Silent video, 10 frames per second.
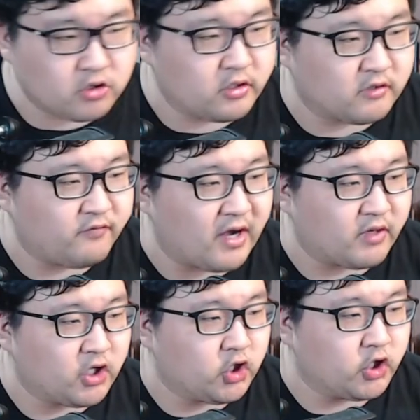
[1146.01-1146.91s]
looked
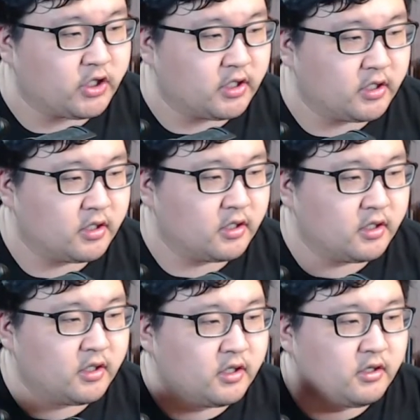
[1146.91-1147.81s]
very good.
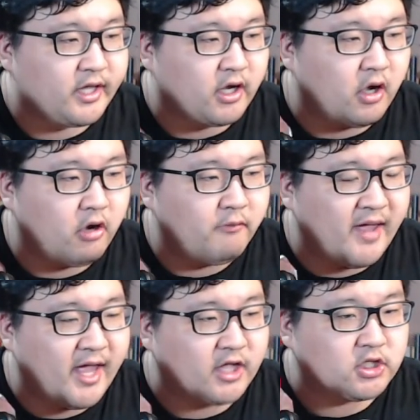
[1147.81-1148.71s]
You're like, oh
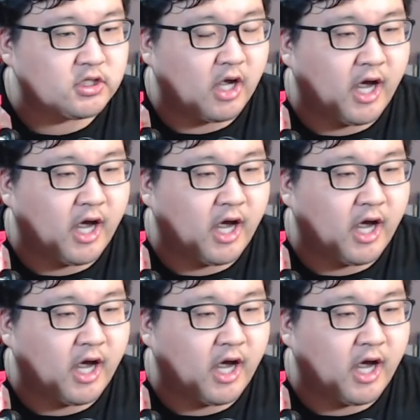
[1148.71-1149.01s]
man,